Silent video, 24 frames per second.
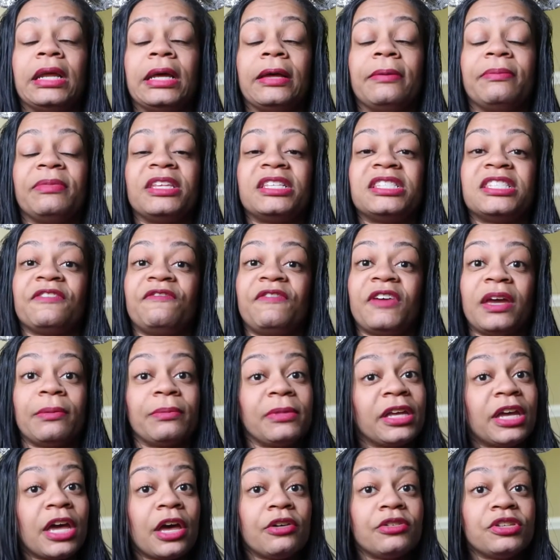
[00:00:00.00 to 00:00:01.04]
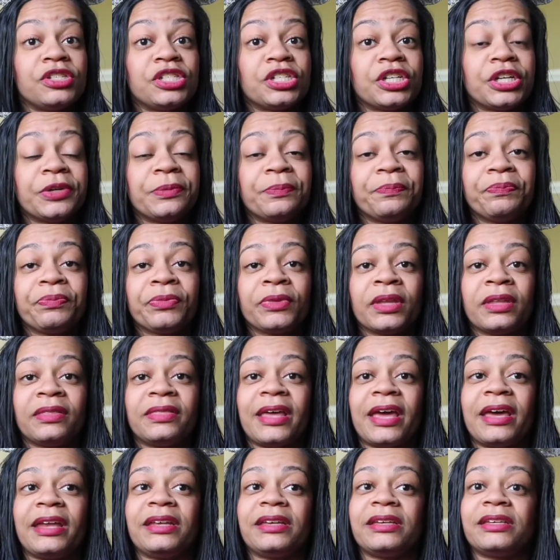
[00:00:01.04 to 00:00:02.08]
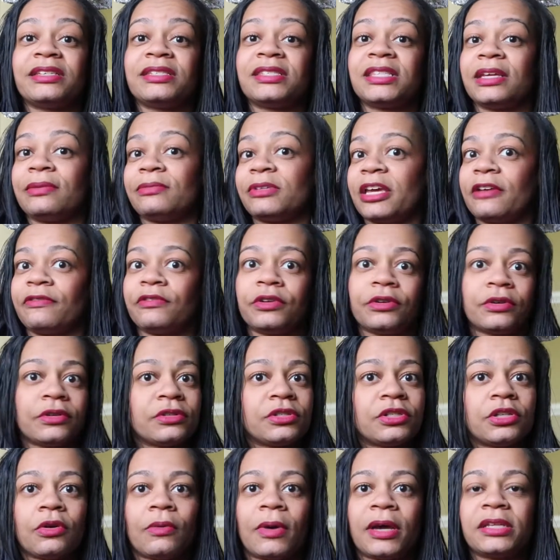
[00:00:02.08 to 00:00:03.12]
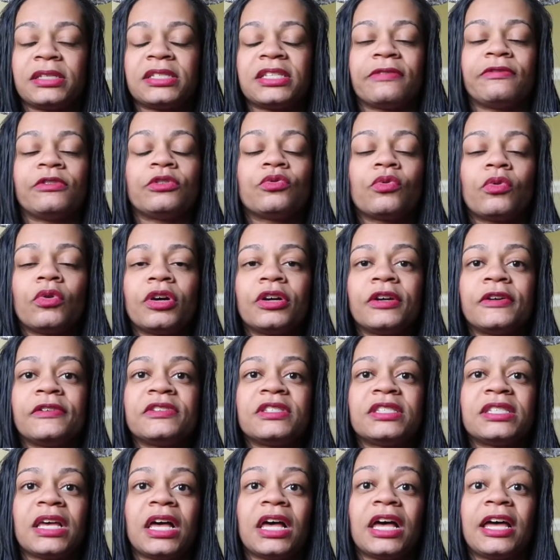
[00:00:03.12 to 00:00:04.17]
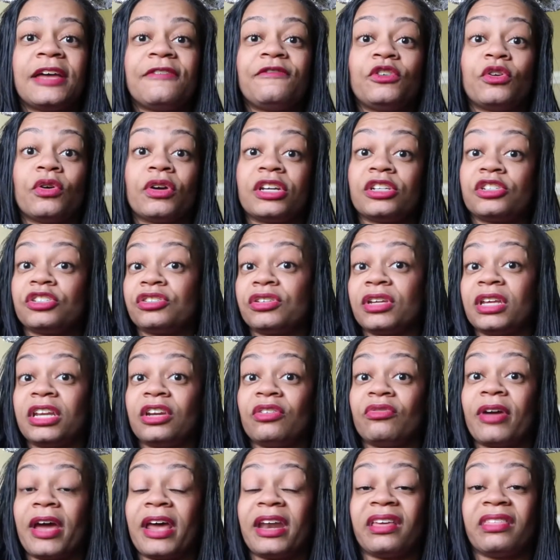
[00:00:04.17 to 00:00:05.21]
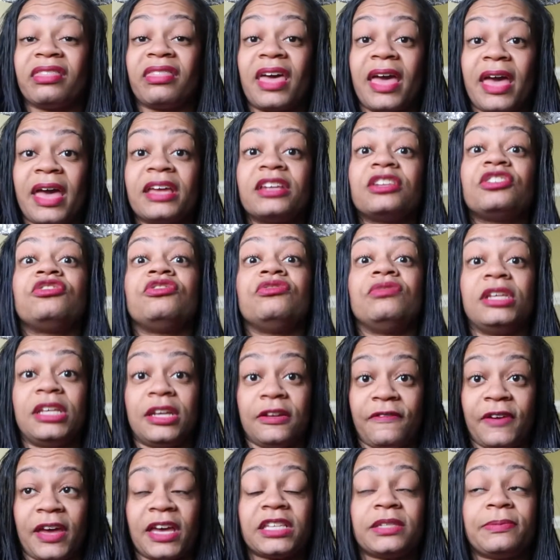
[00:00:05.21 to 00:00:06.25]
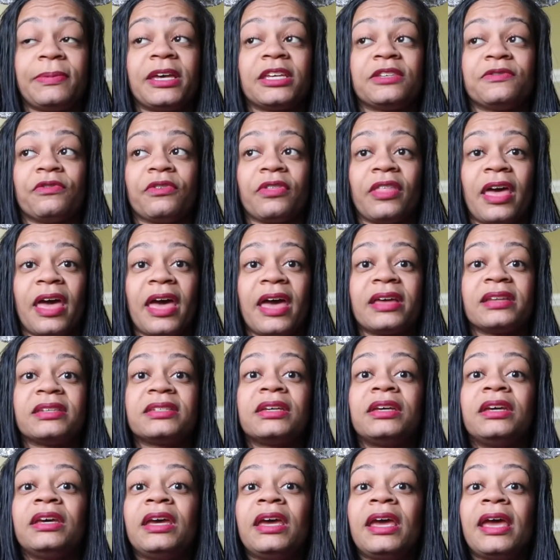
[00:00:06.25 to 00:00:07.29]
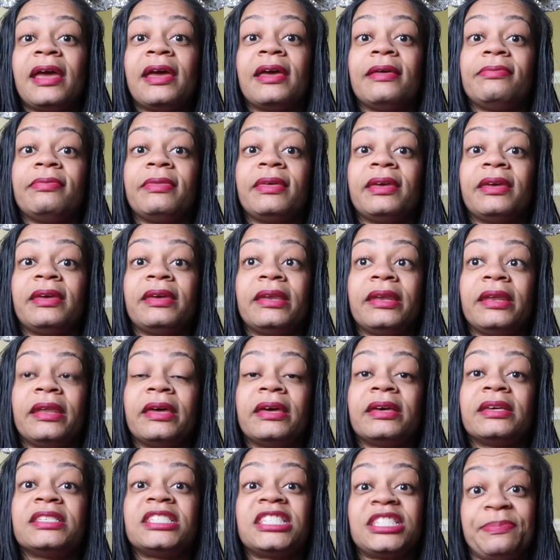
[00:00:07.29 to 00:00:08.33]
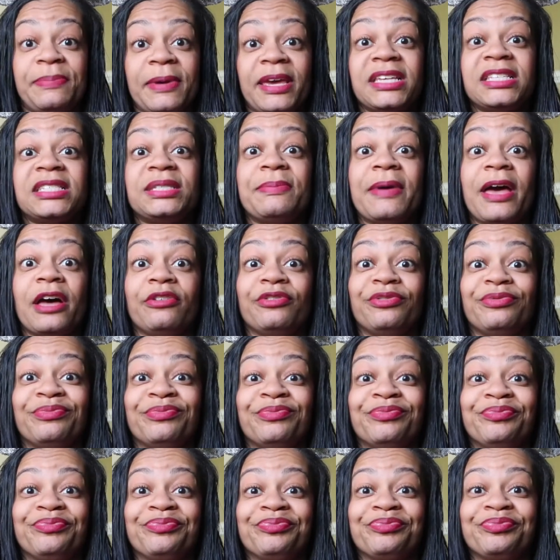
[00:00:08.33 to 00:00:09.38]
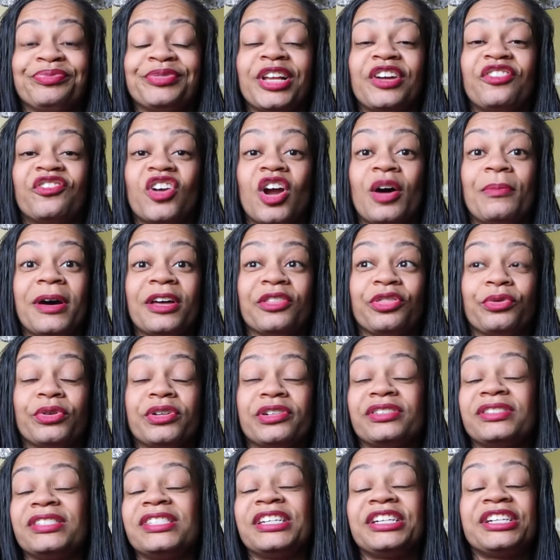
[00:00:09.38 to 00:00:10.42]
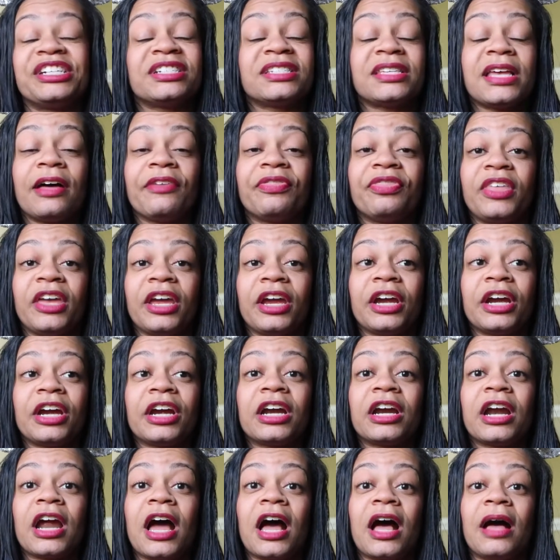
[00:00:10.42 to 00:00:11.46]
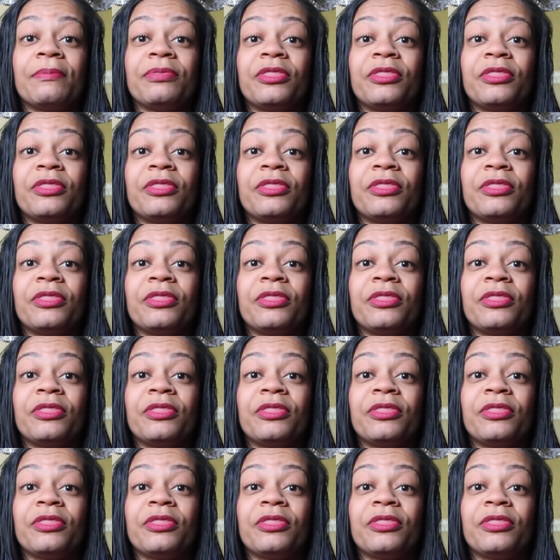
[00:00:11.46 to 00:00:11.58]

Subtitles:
It's a family coaster that is themed after Snow White and Seven Dwarfs. If you're interested in riding that, you need a fast pass for that. And then Space Mountain, for all my thrill seekers out there.